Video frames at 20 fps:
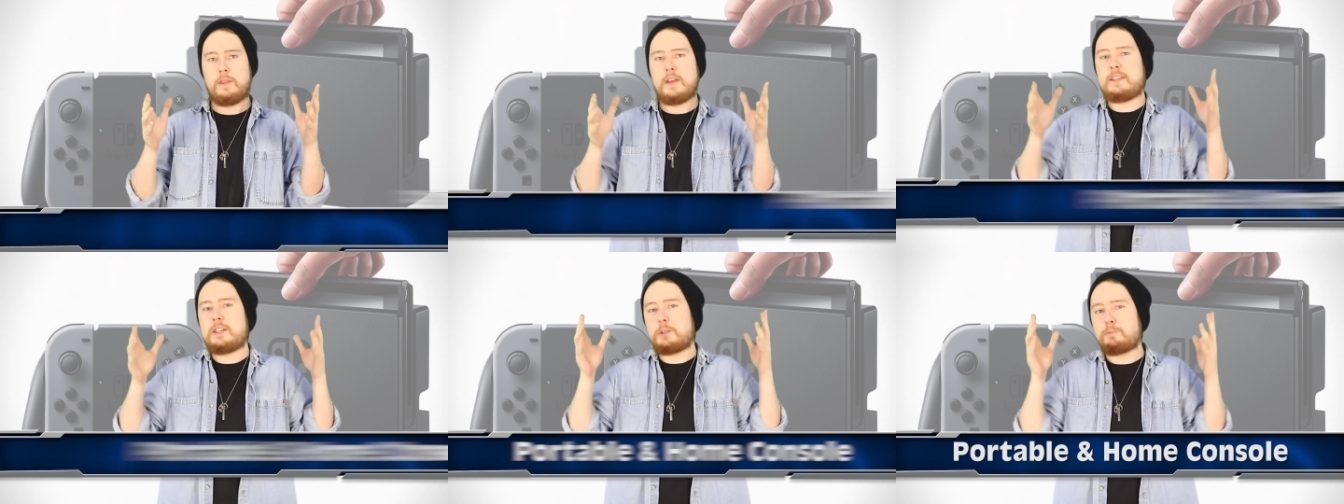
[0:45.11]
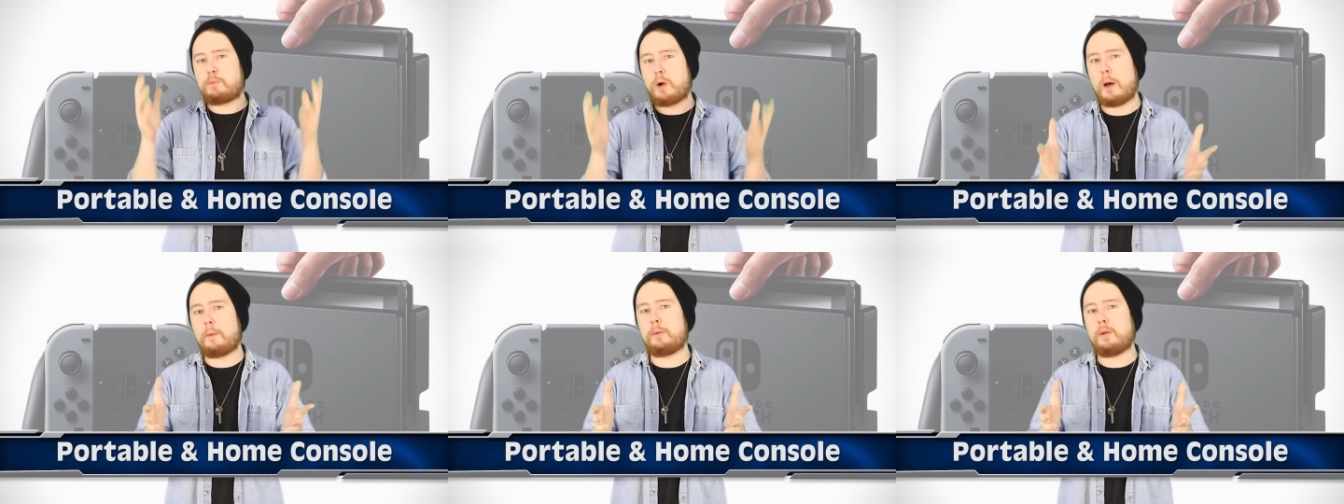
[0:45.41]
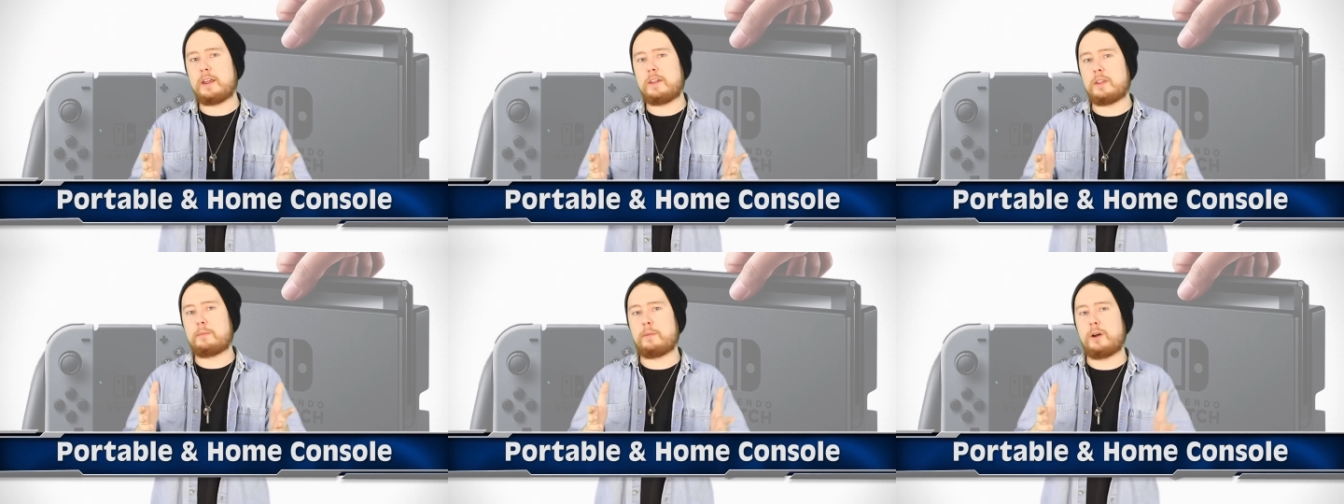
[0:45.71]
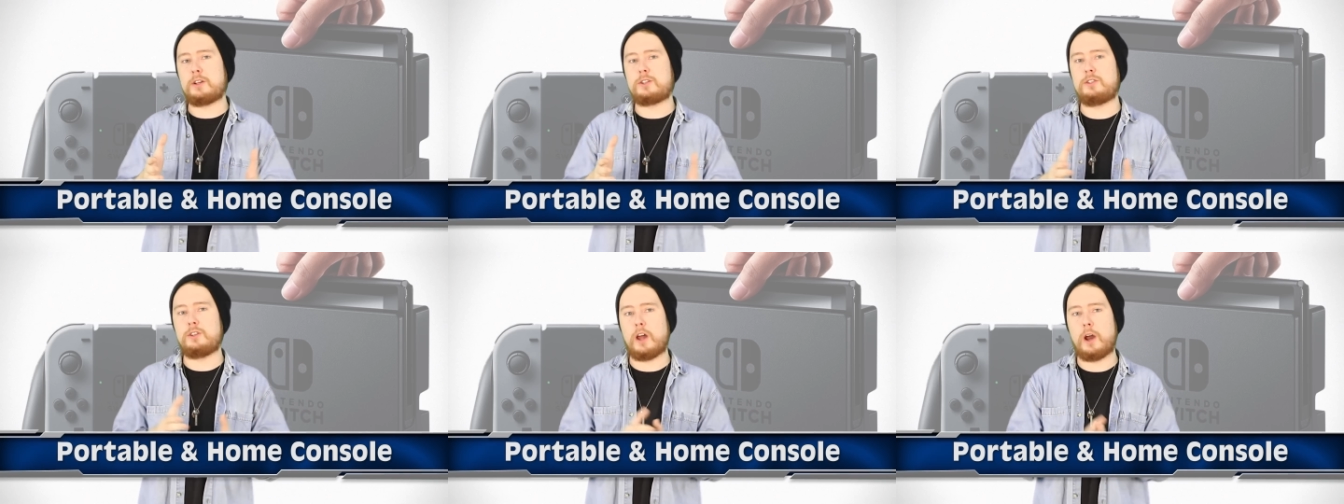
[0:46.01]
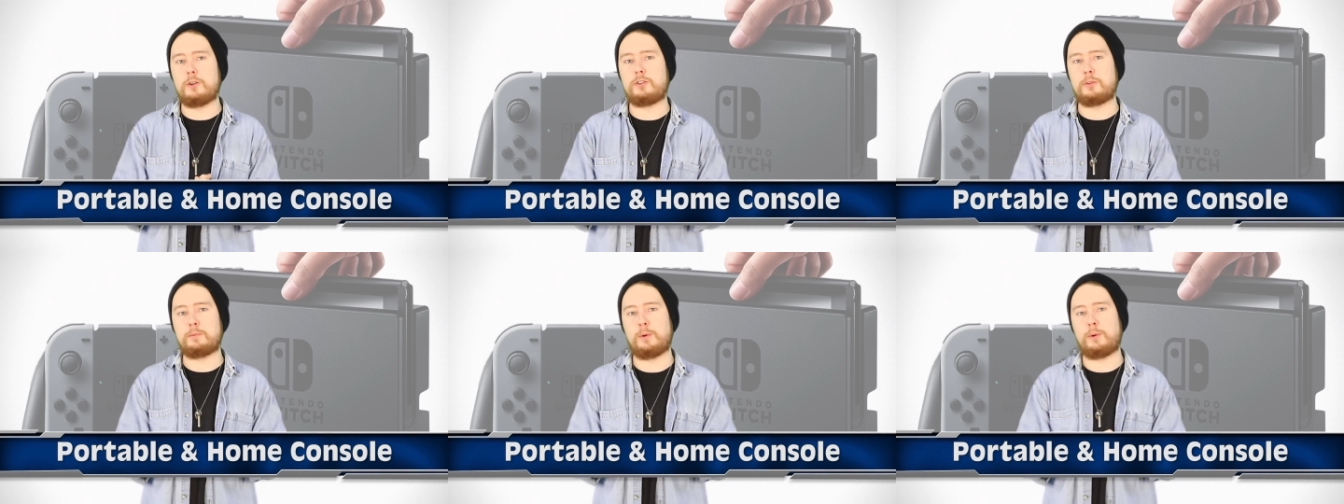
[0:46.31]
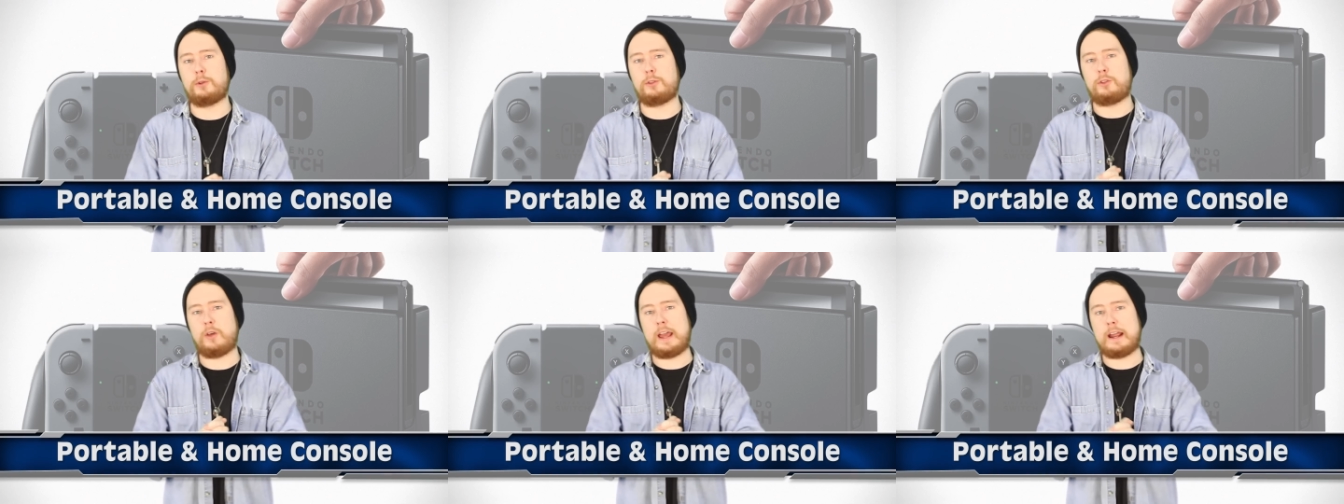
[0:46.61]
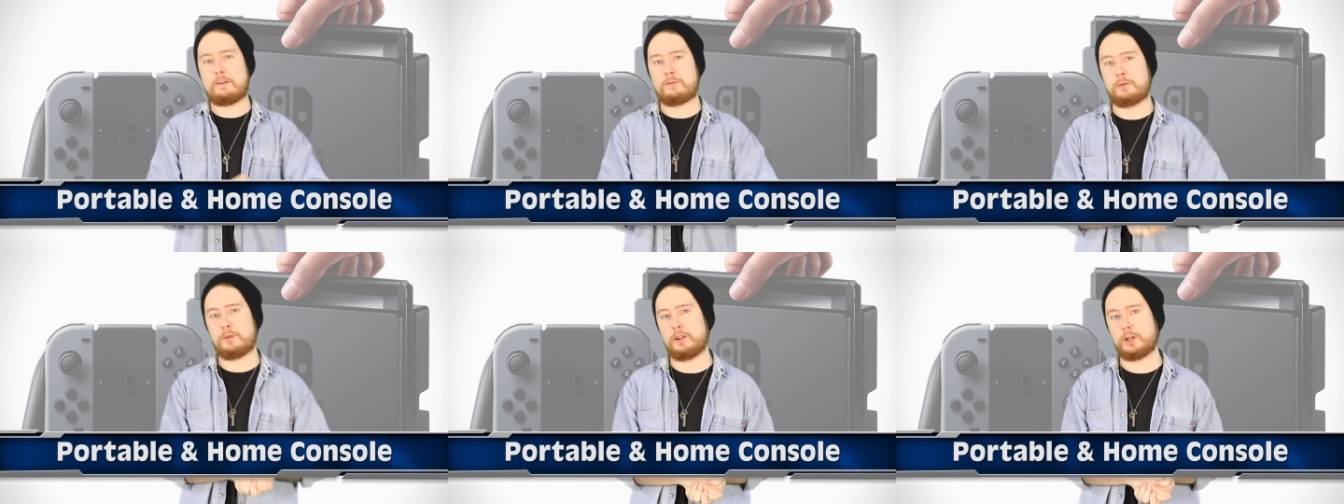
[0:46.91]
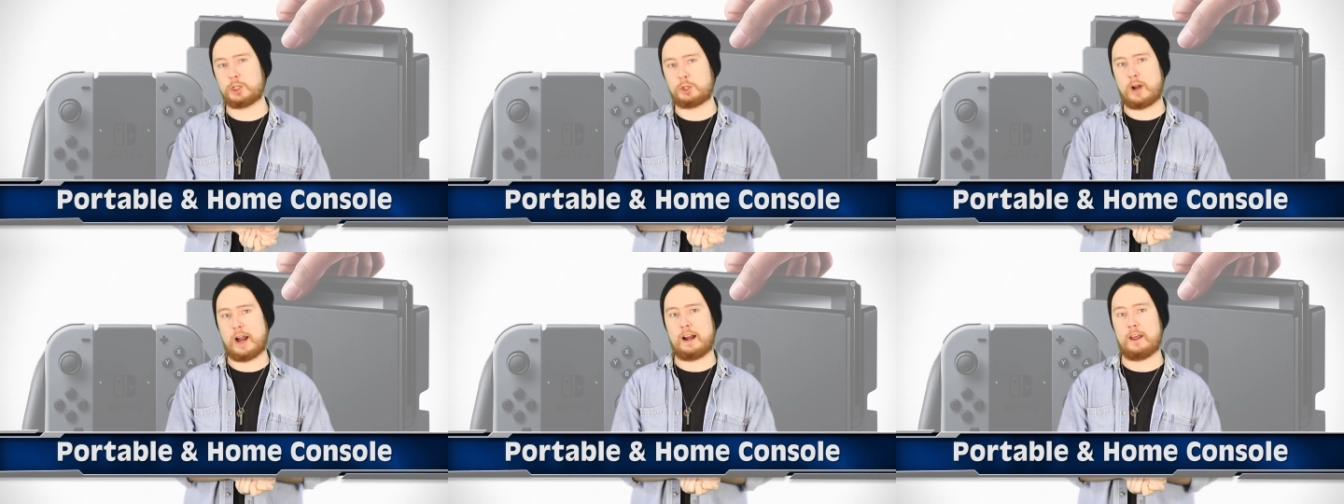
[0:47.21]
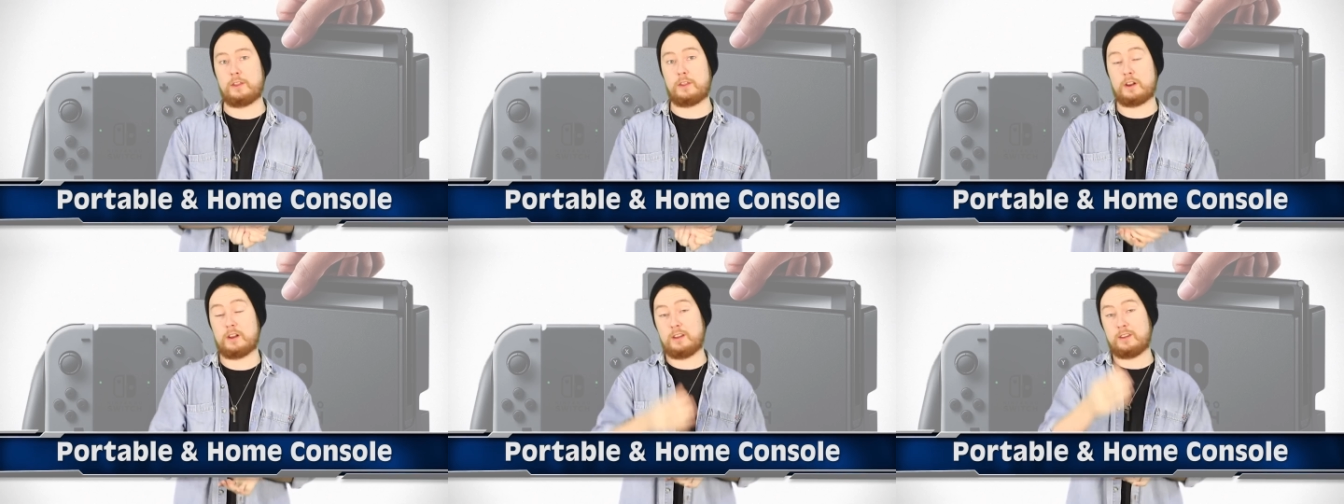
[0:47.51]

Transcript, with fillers: This is probably the most notable thing from the trailer that